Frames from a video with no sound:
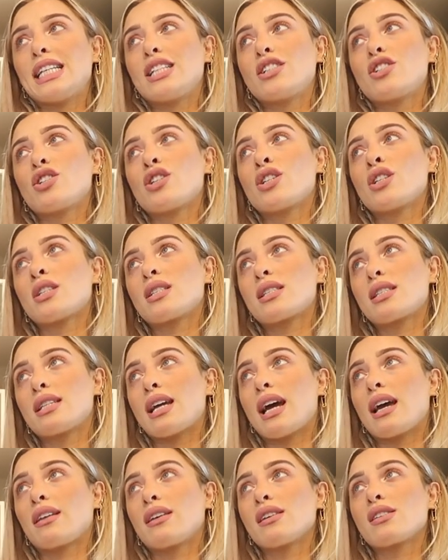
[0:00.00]
each
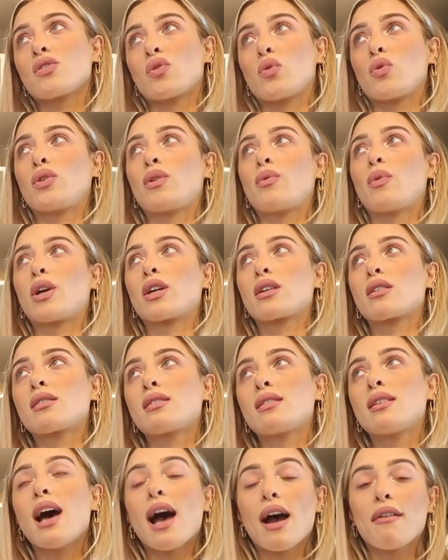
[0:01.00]
stylist only
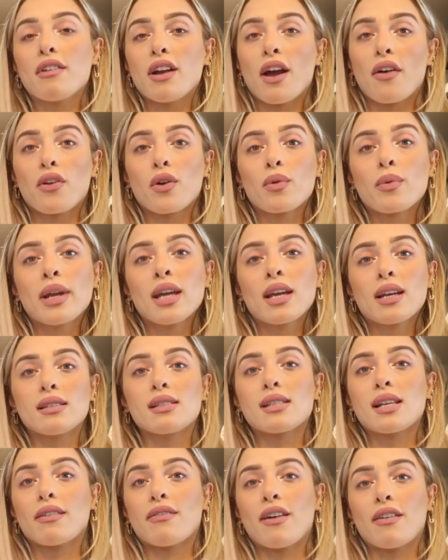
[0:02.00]
works every other week
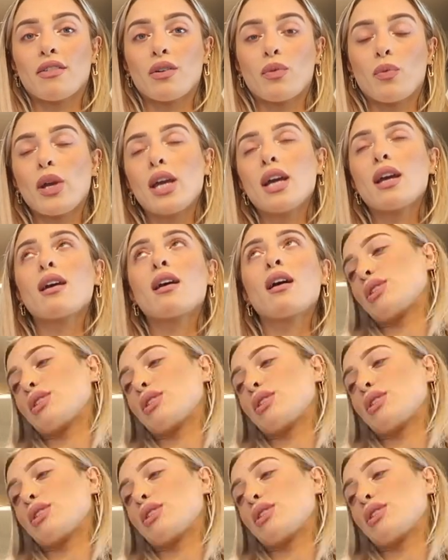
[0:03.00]
instead of every week.